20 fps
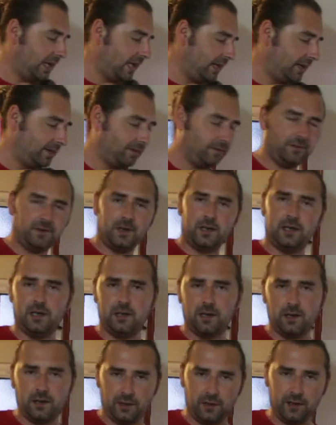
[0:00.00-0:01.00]
we have
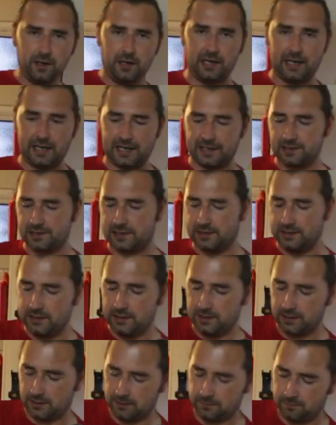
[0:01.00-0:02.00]
the last
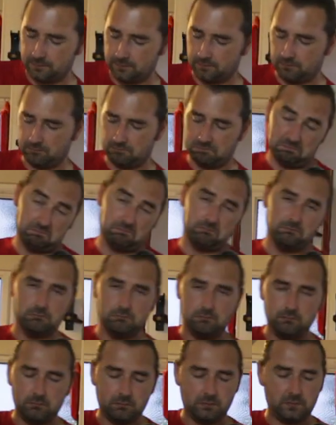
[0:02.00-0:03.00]
litre.
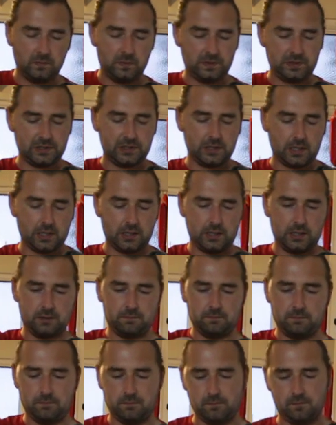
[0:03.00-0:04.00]
Let's chuck it in.